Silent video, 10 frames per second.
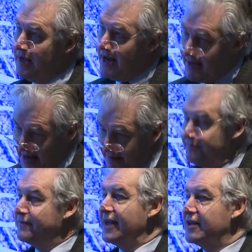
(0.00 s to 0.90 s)
and
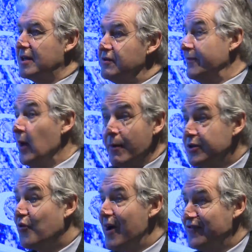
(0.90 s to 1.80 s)
exclusive. It
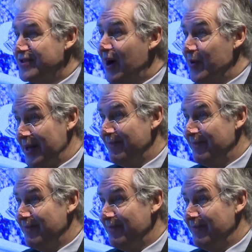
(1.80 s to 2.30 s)
was great for Sony.